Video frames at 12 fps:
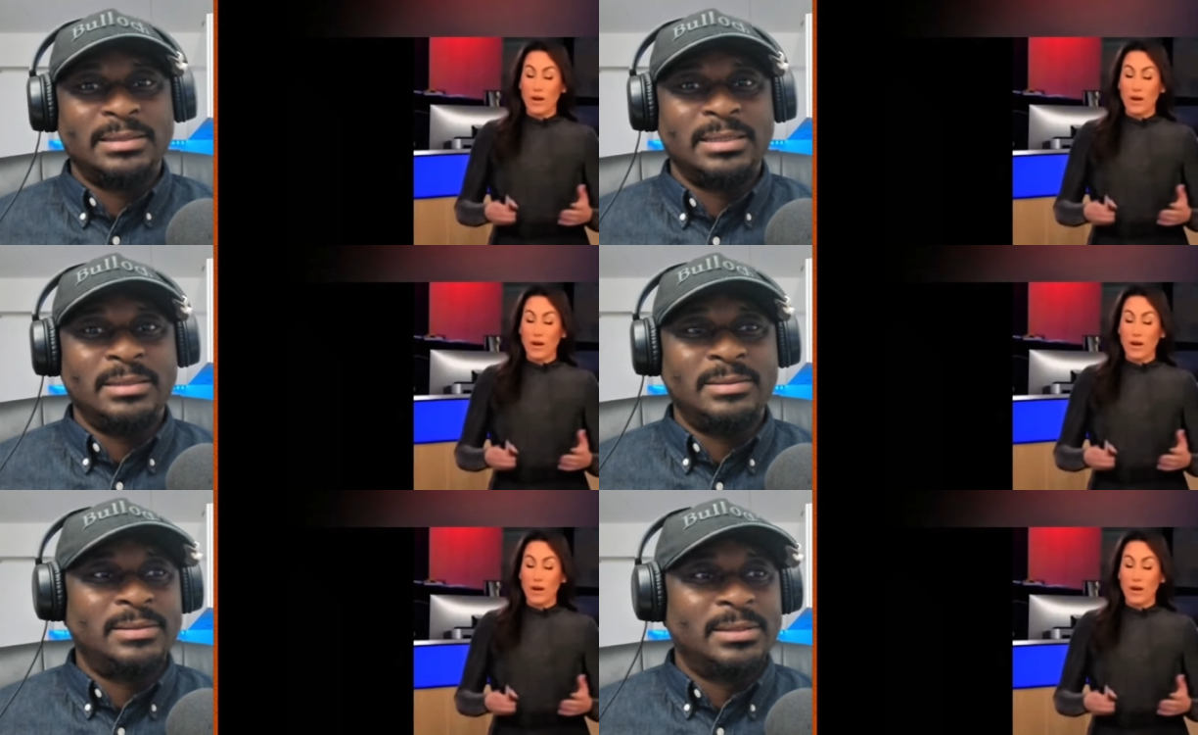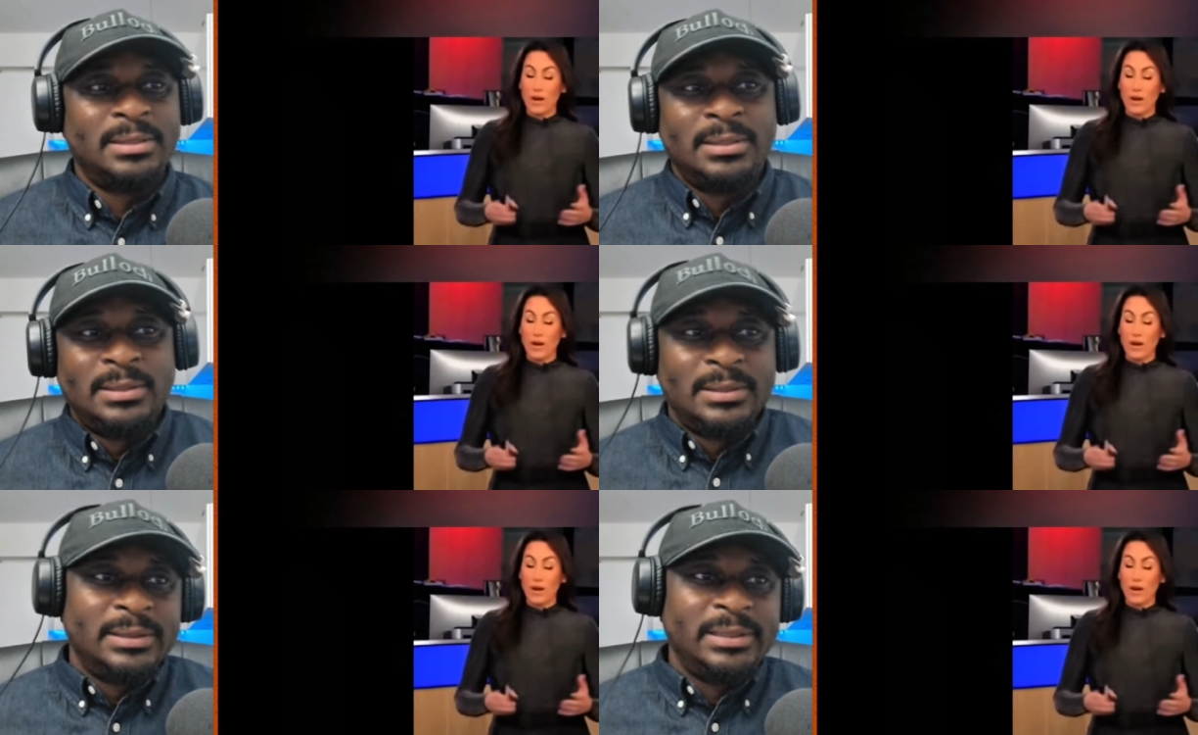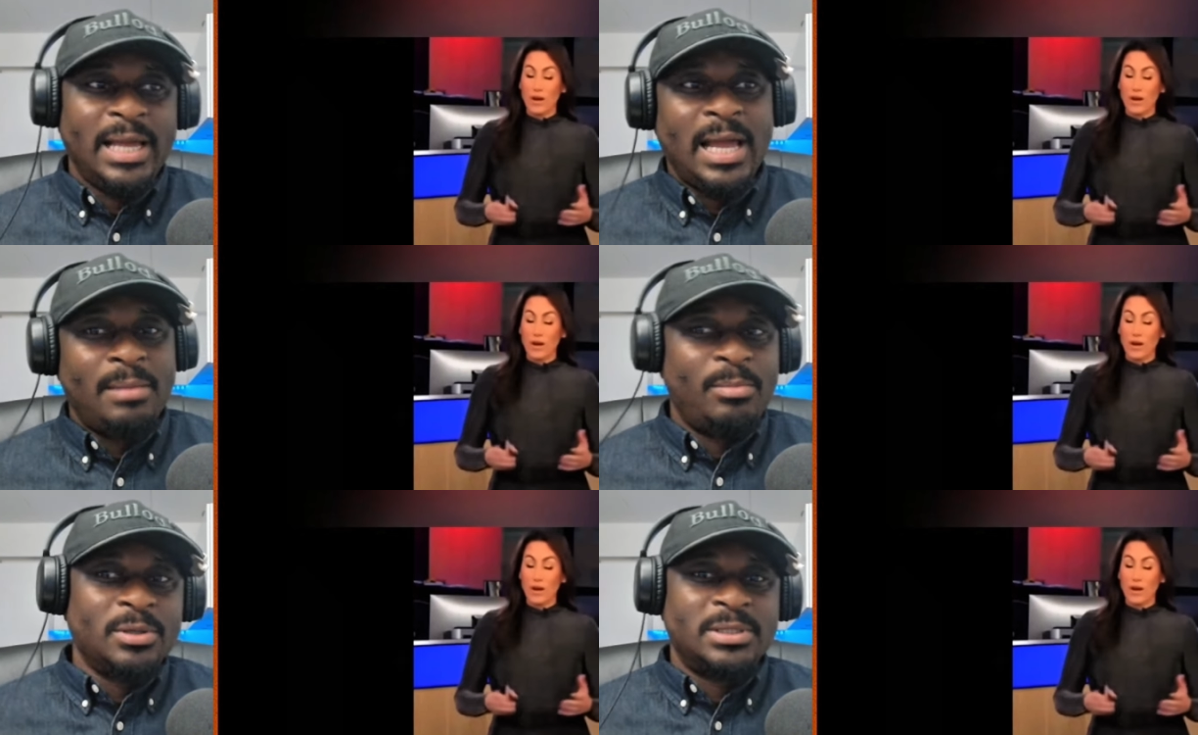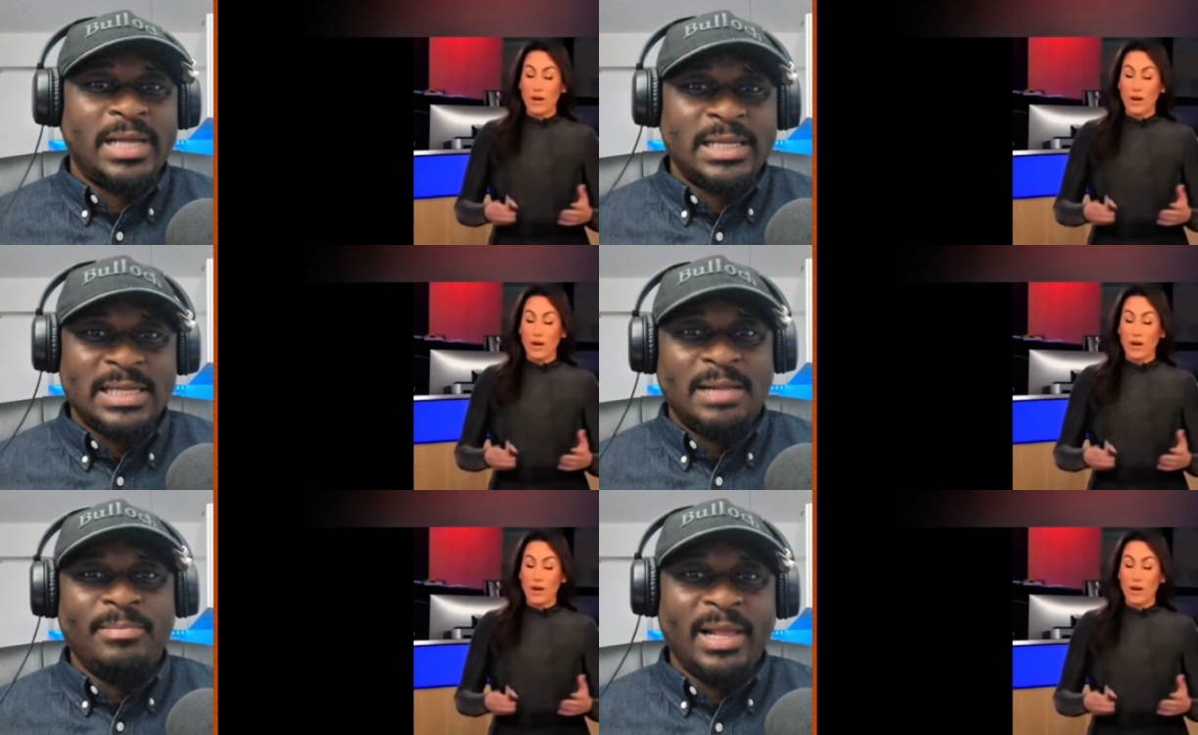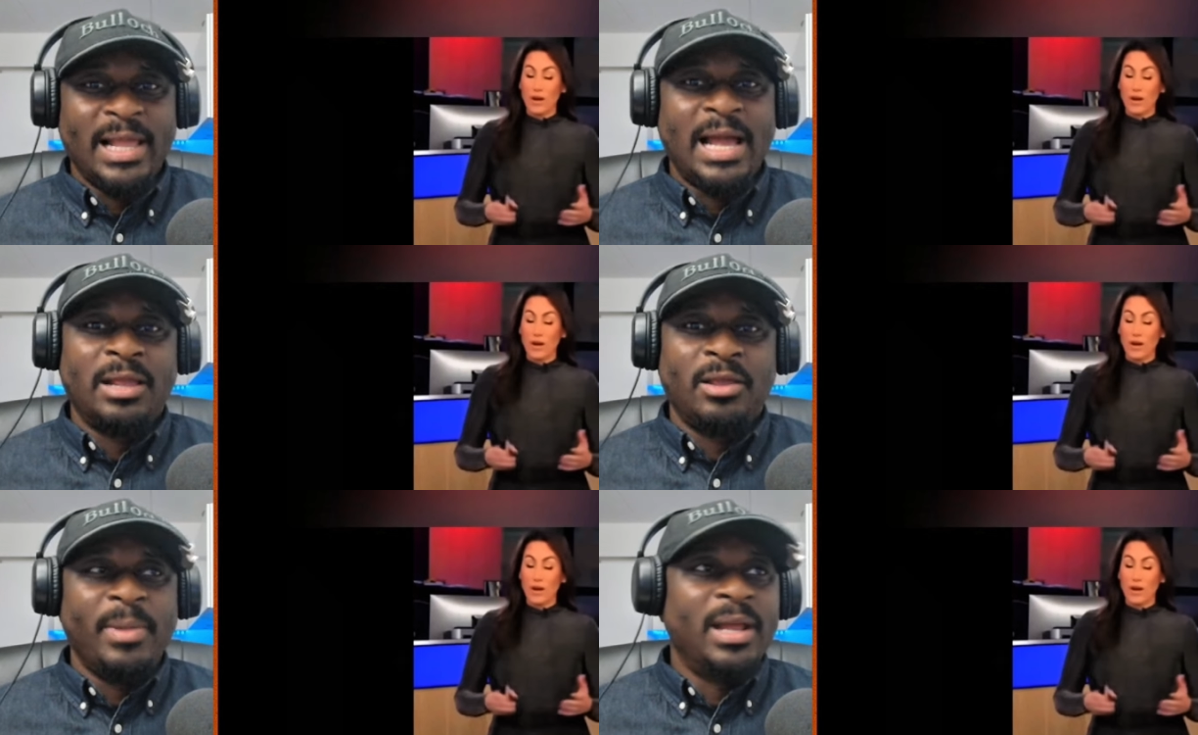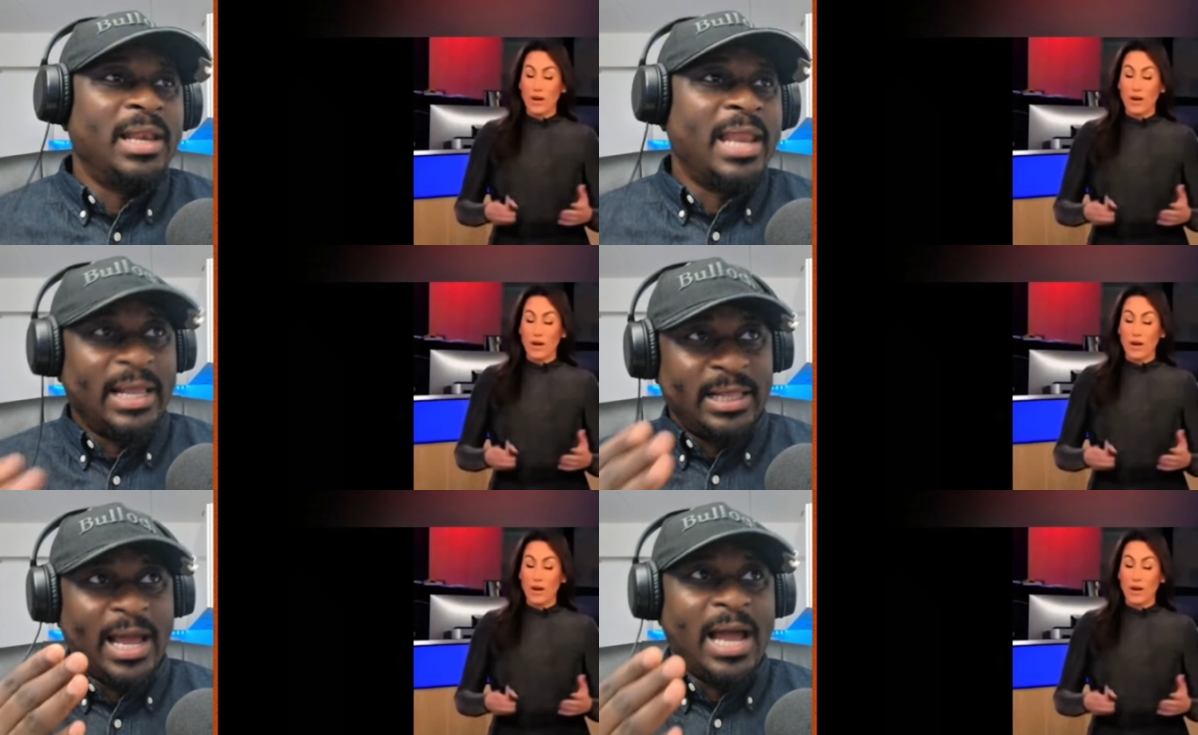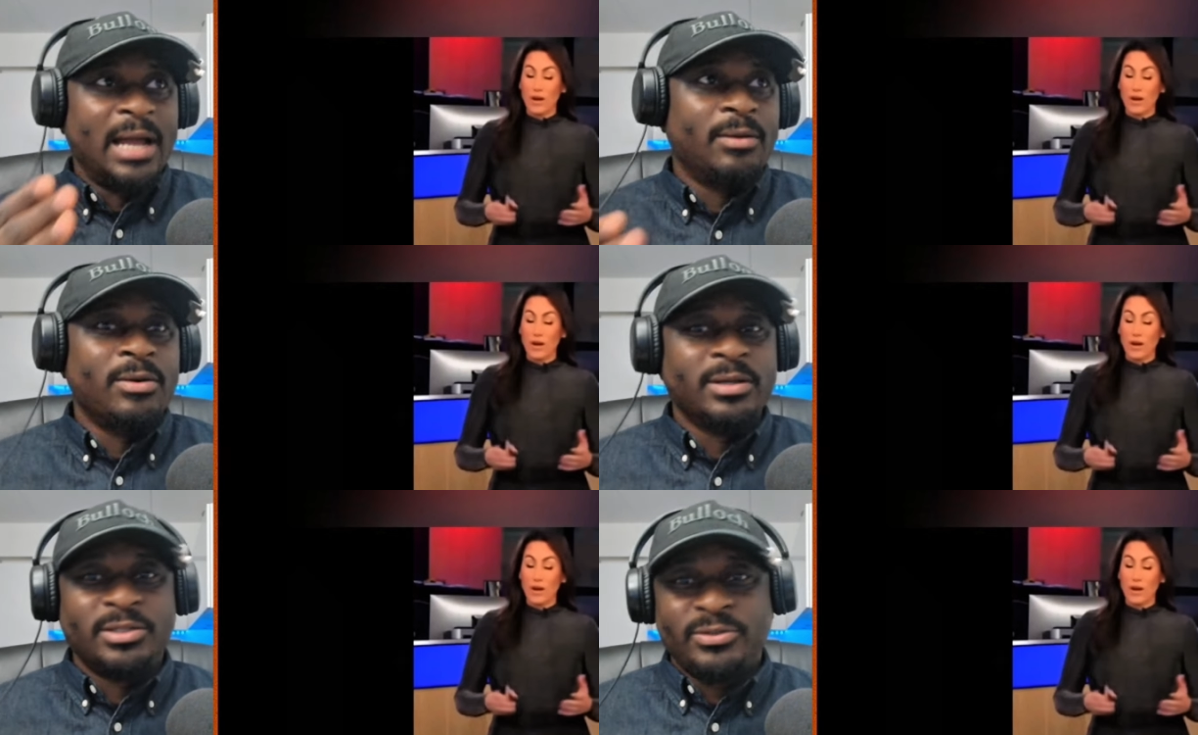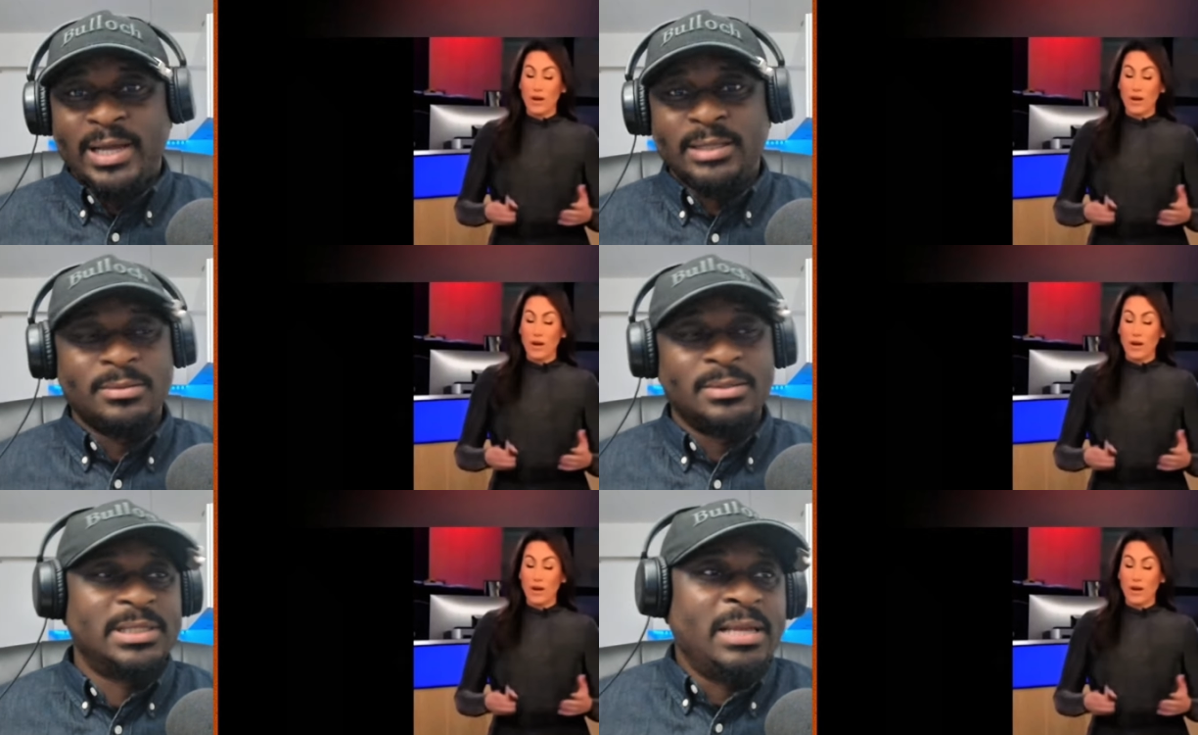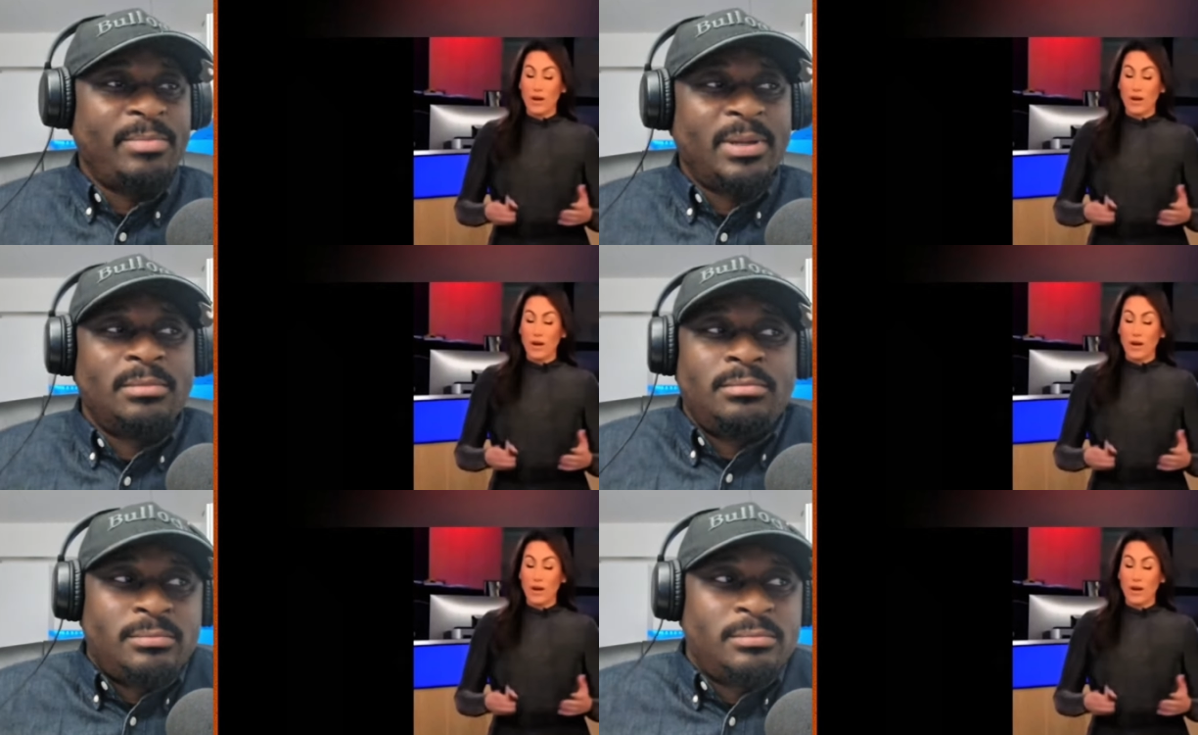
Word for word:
Speaker 1: So, yeah, both sides can make the argument like the anchor is trying to say, but